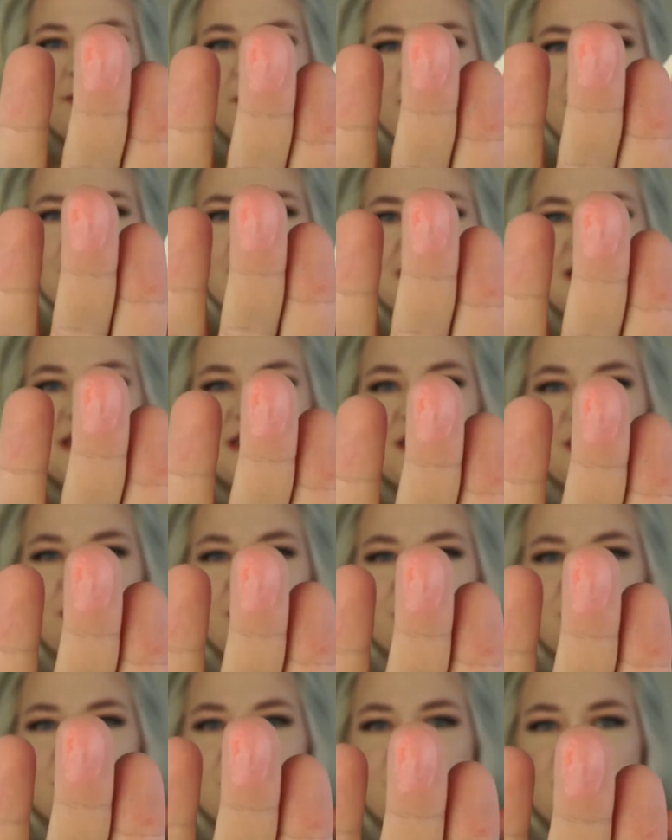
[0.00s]
But this
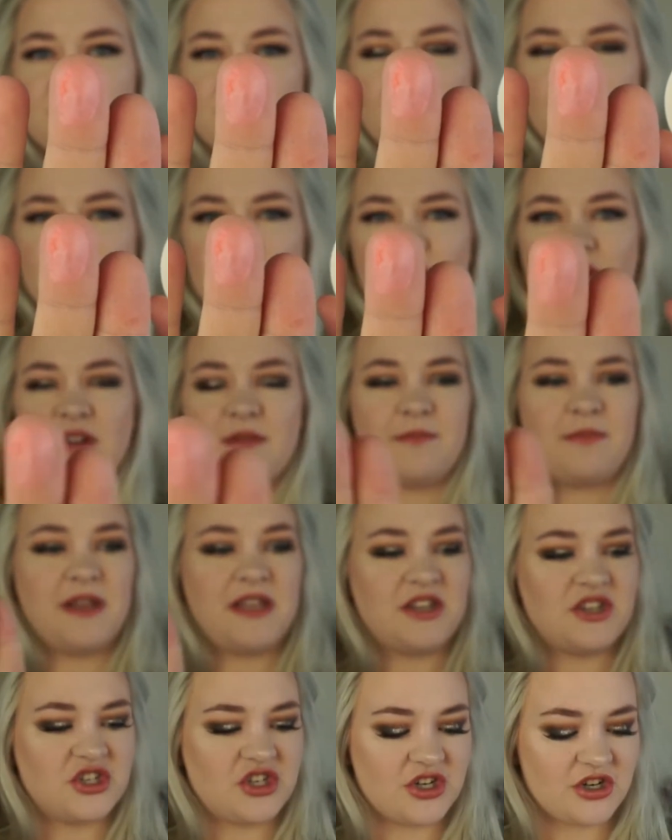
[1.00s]
looks darker and
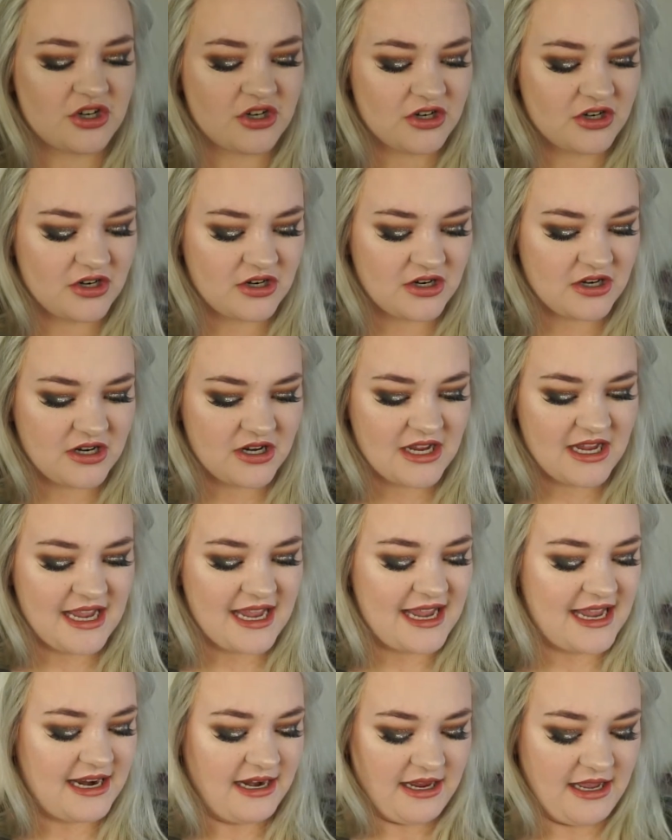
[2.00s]
peachier,
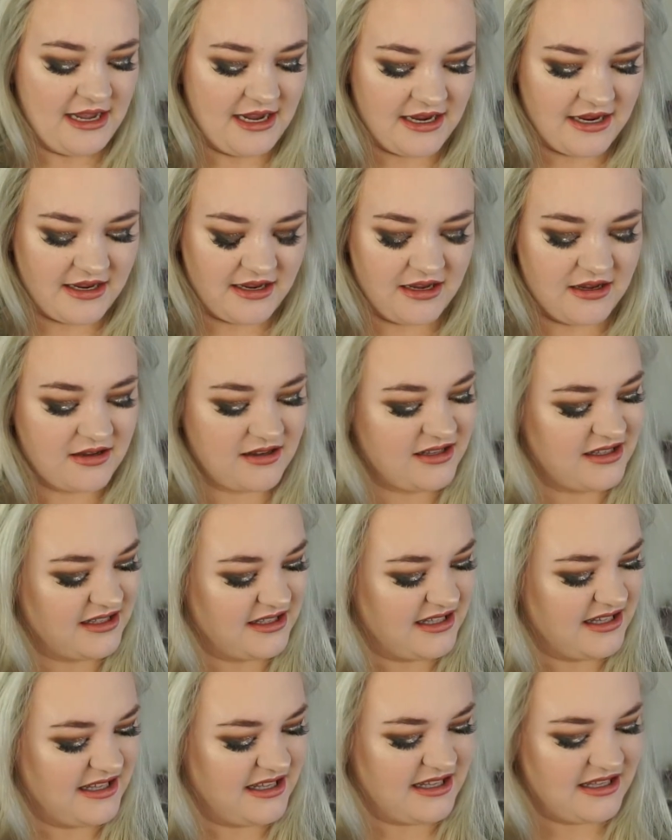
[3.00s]
and
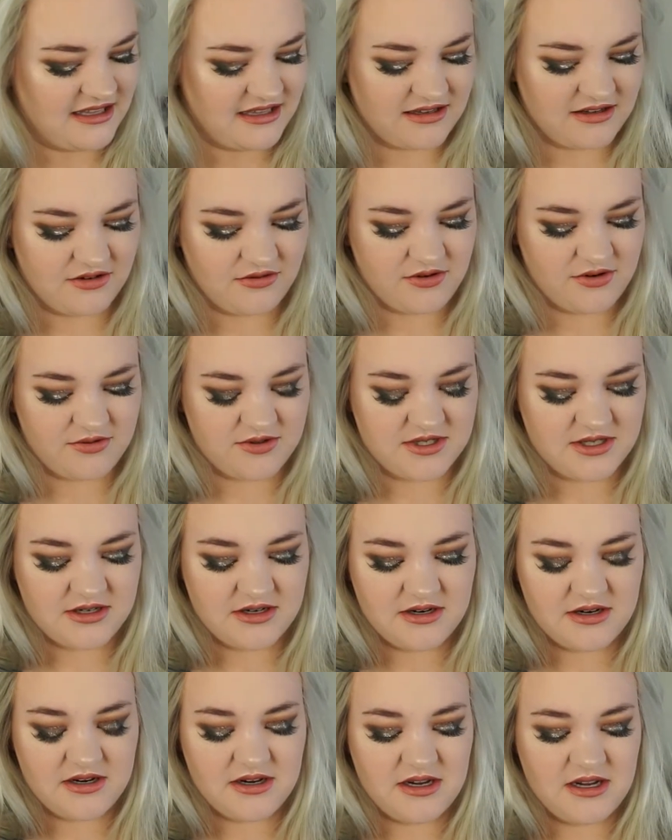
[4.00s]
gross.
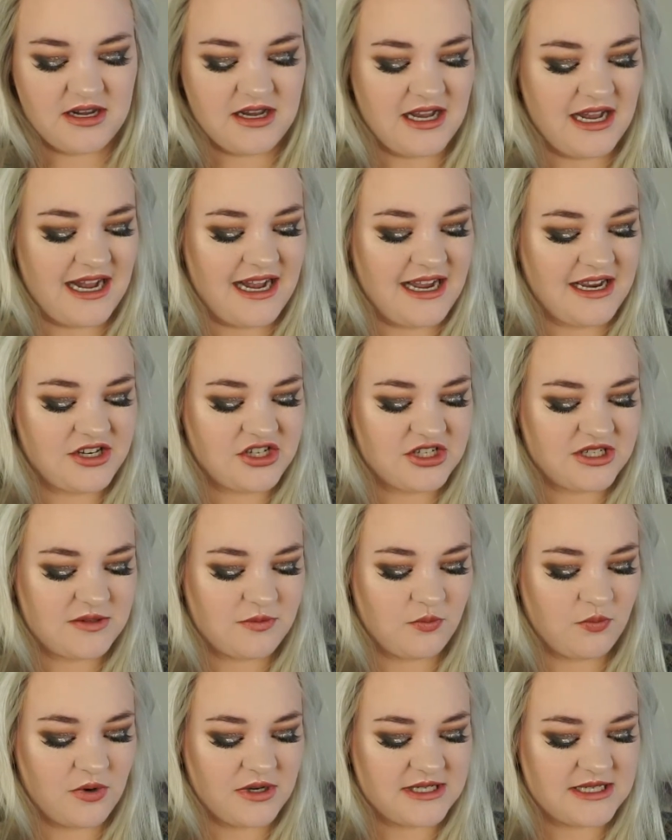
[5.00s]
I
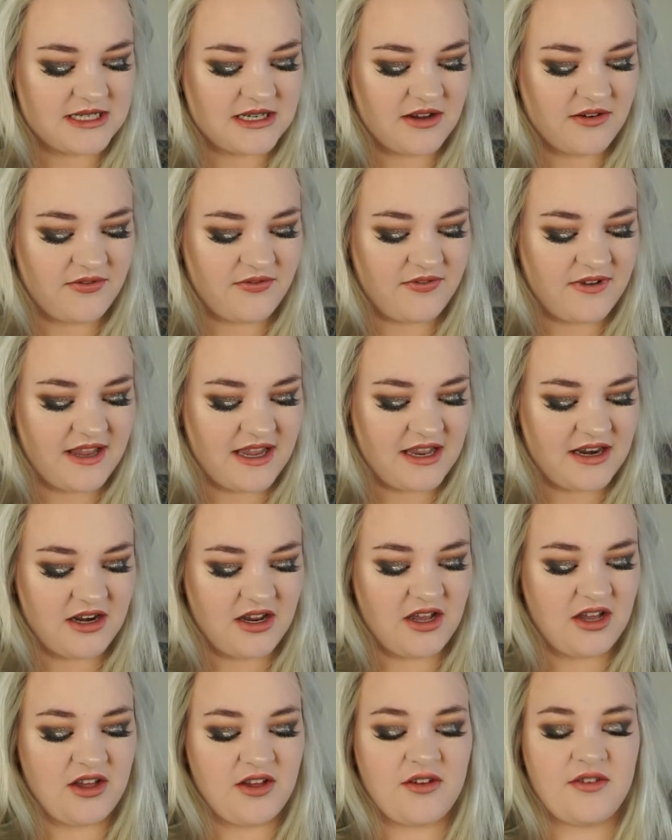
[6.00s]
just wasn't a
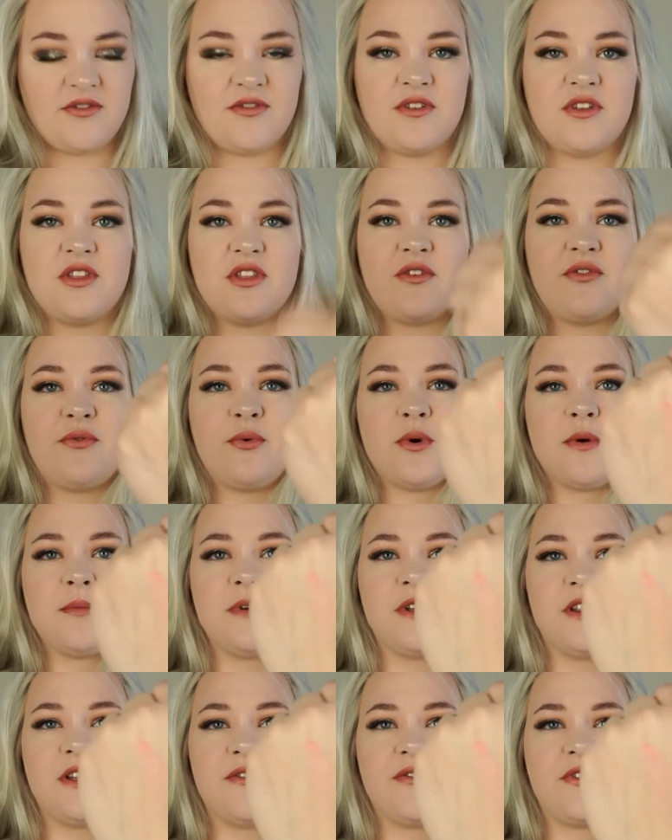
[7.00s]
fan of the
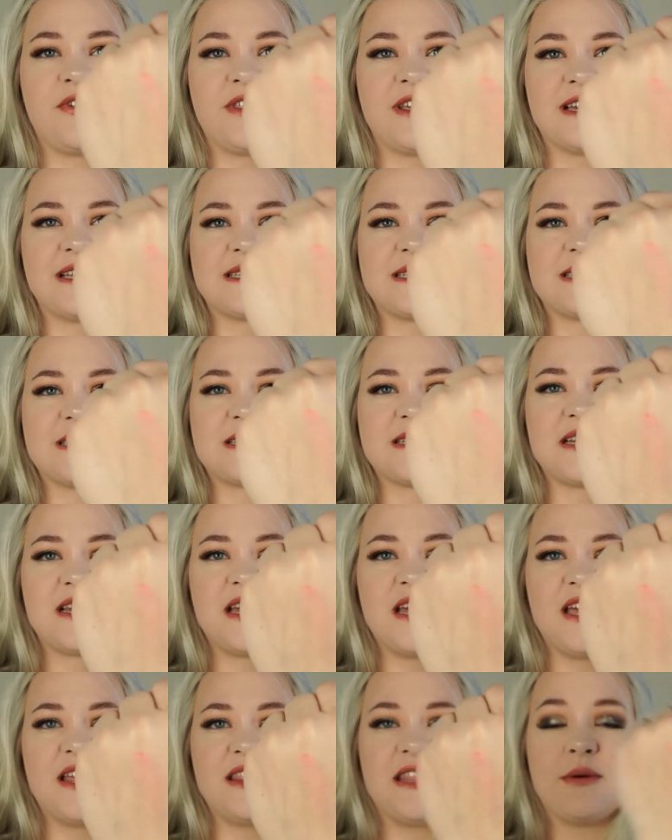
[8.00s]
formula for this.
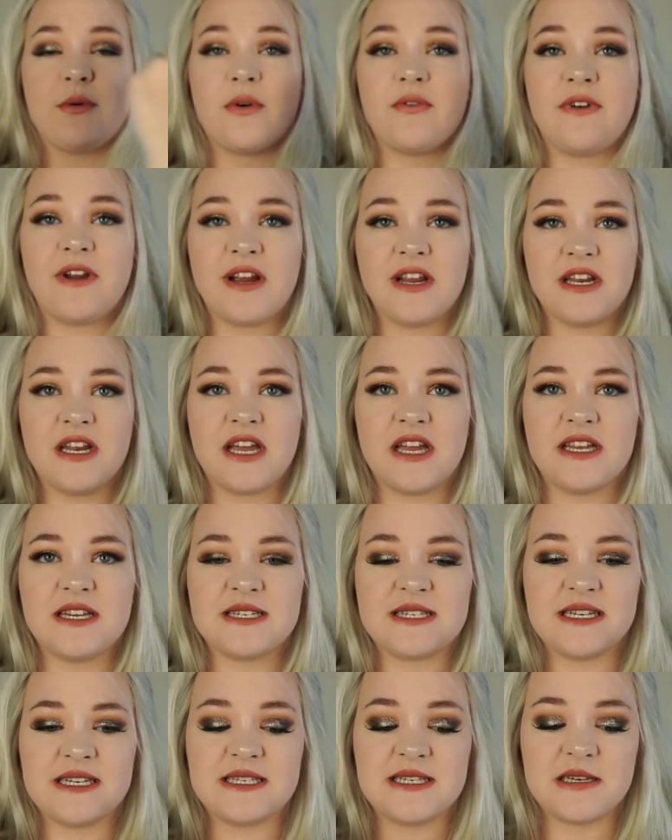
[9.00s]
They were very
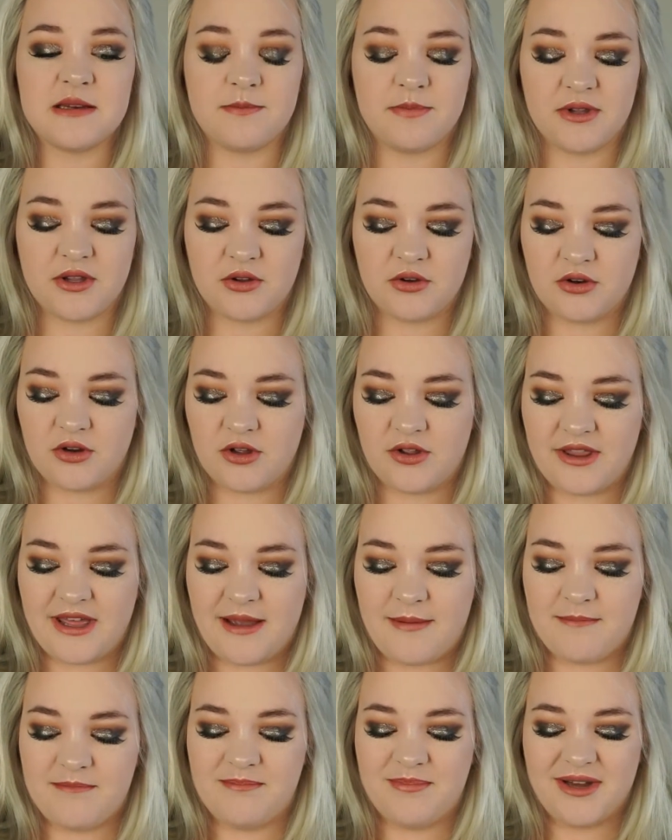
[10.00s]
nice, easy to build and all
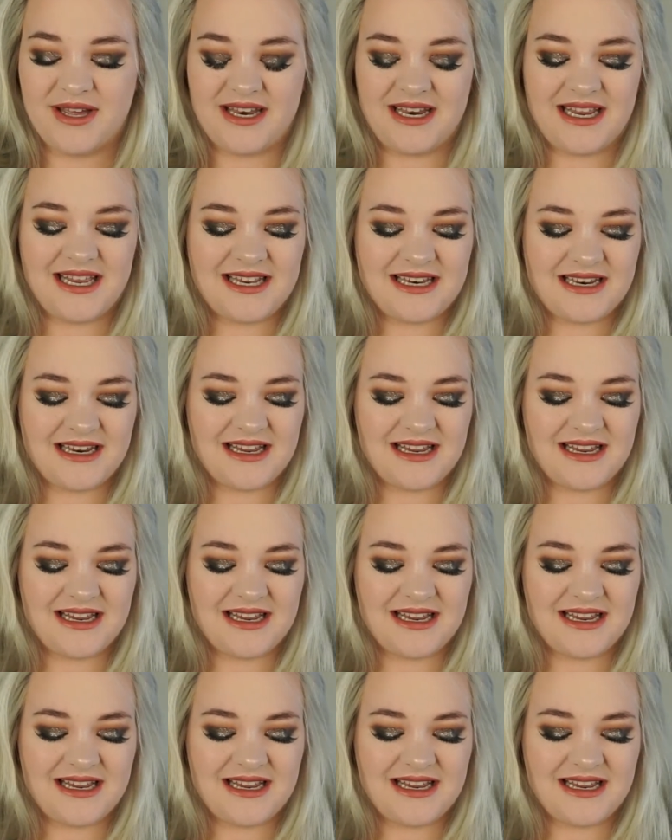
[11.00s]
that, but